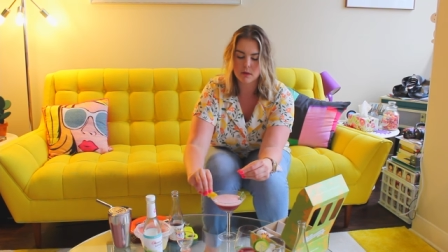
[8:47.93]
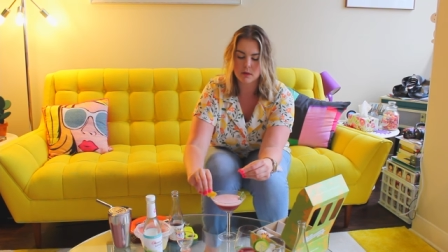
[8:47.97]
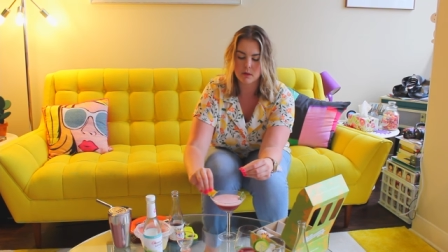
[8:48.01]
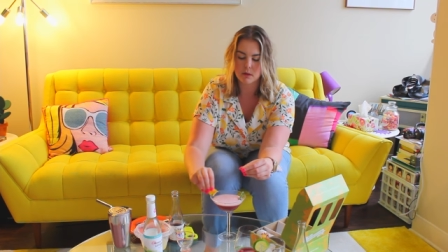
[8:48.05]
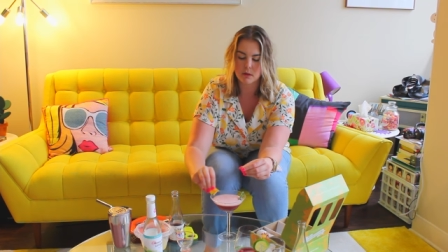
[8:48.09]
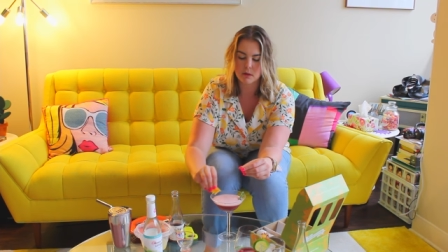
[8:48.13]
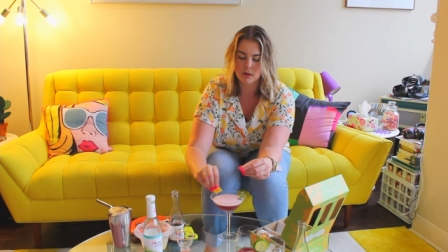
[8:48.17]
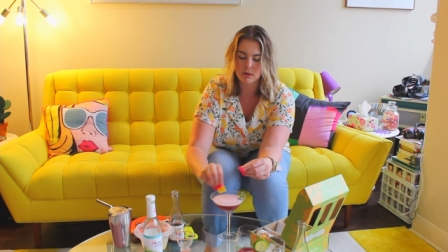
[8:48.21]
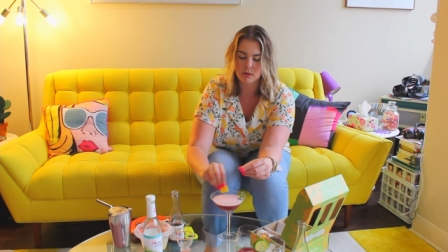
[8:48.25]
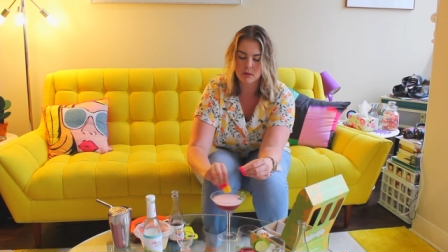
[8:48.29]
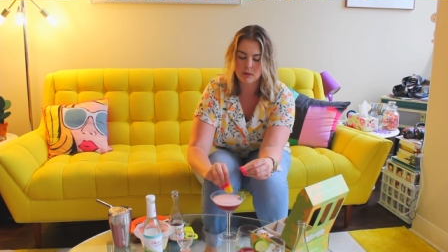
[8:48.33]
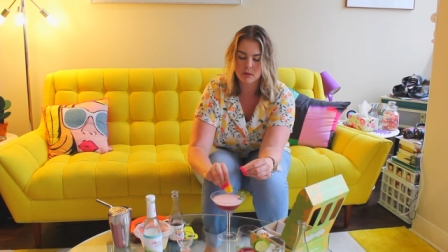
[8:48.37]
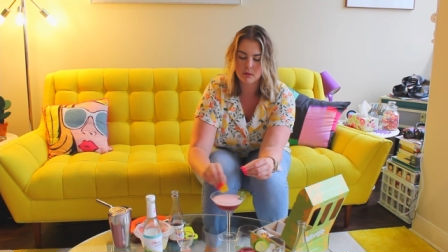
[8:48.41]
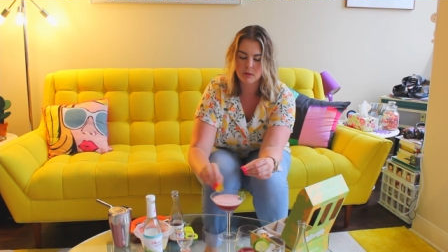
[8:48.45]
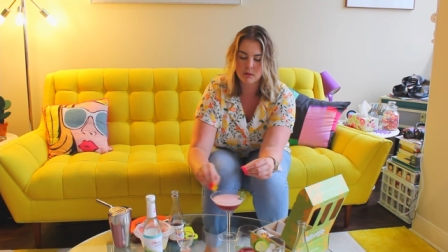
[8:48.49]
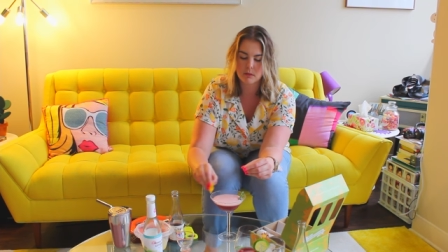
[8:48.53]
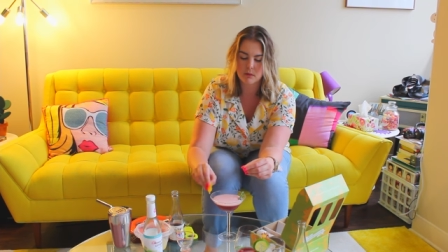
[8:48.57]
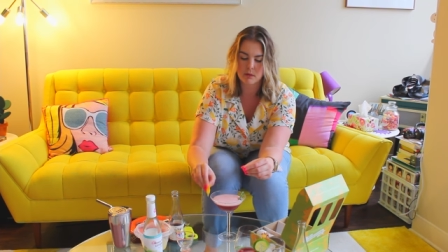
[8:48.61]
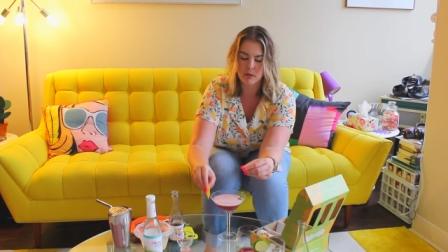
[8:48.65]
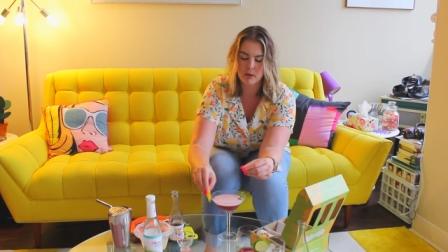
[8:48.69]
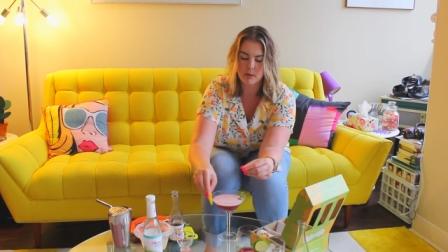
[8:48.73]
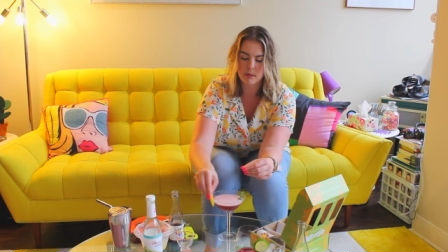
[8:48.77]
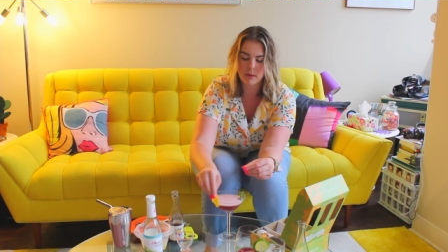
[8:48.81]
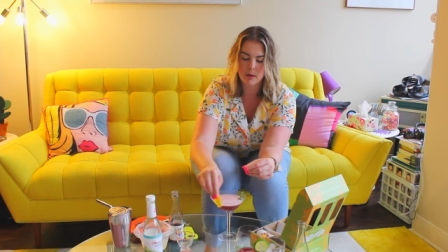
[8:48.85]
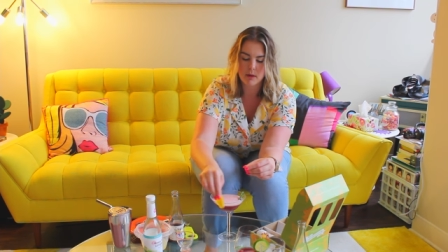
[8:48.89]
you know,
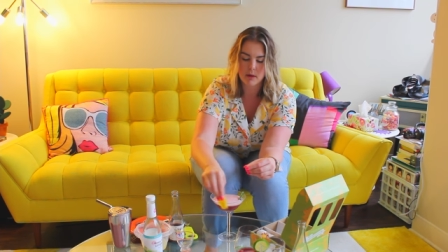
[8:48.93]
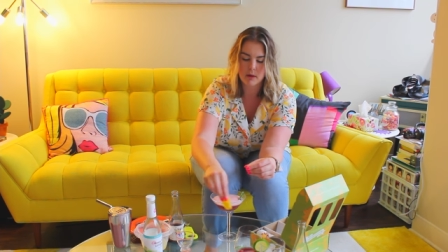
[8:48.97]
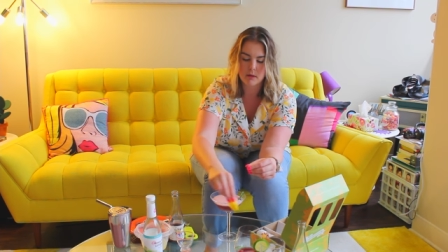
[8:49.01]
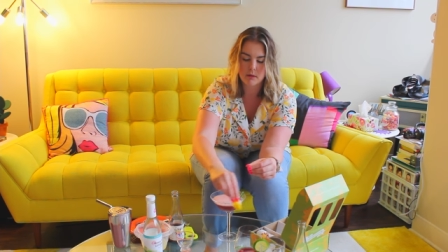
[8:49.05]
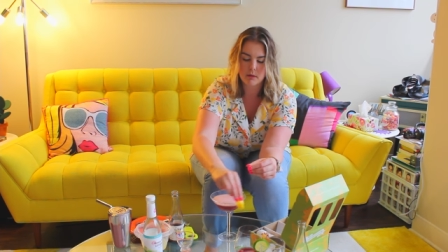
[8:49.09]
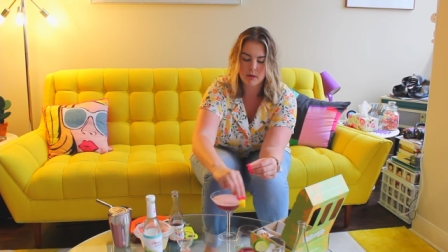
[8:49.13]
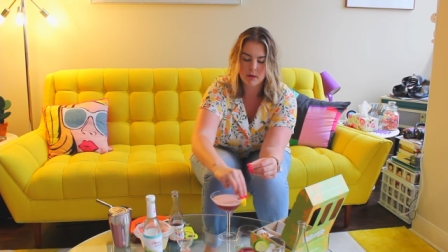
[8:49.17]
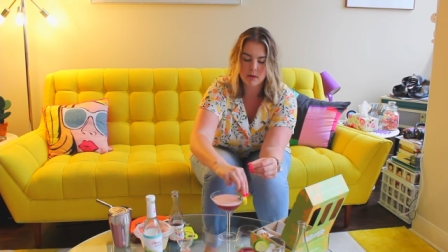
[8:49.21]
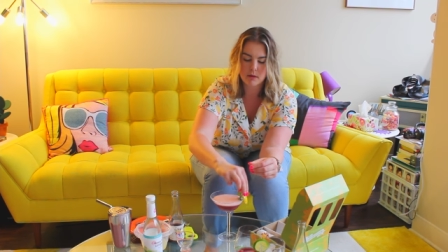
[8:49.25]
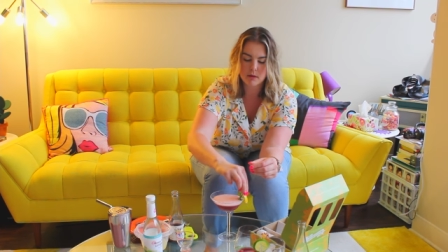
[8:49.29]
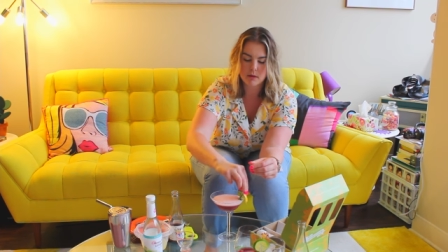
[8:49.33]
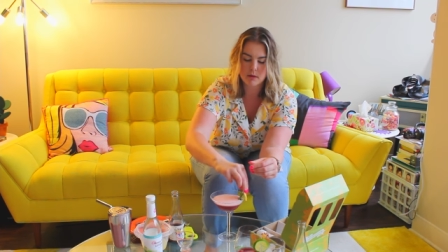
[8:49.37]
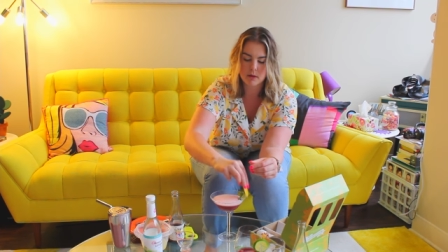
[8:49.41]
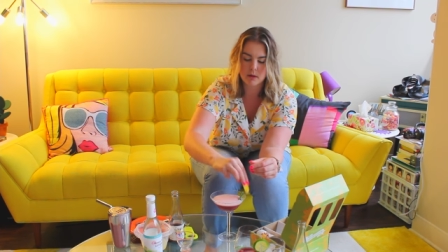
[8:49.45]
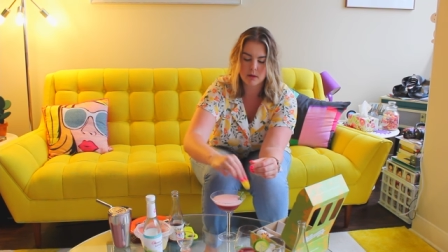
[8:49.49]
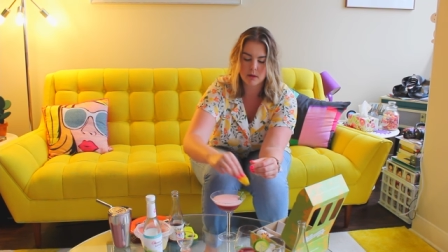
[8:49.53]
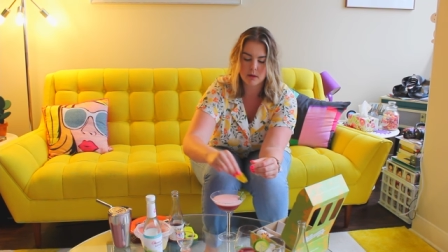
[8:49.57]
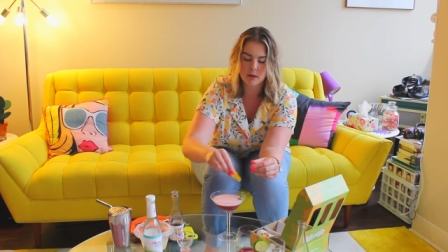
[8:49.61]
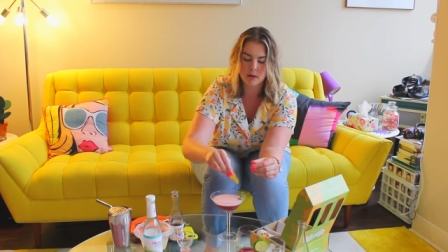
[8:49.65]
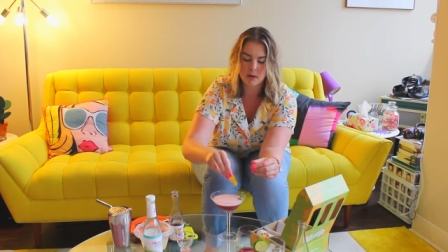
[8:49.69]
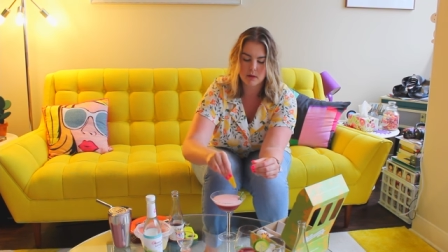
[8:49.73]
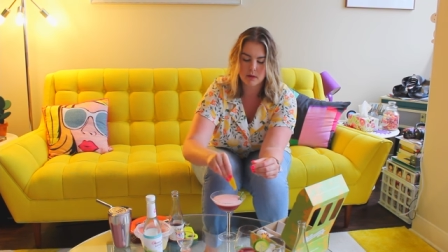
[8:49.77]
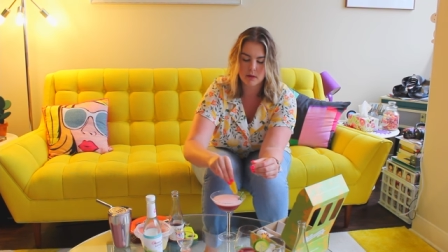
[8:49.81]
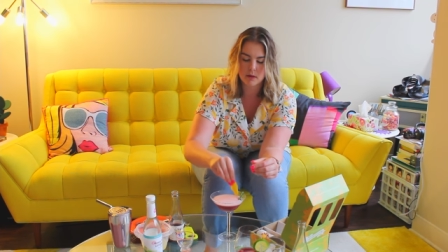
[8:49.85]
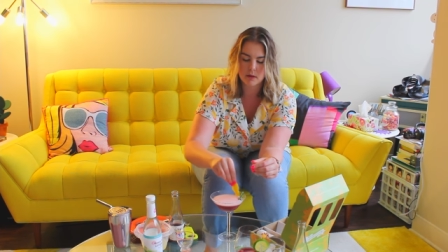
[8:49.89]
rub that around
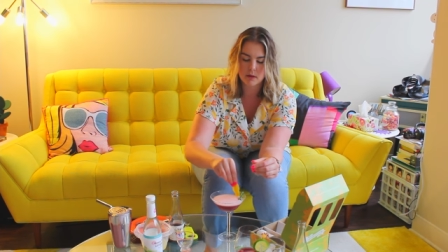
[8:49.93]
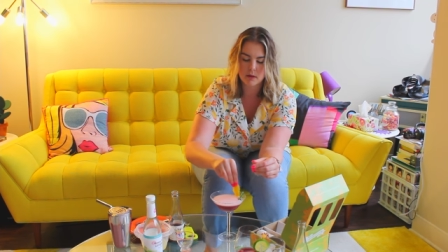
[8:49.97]
here.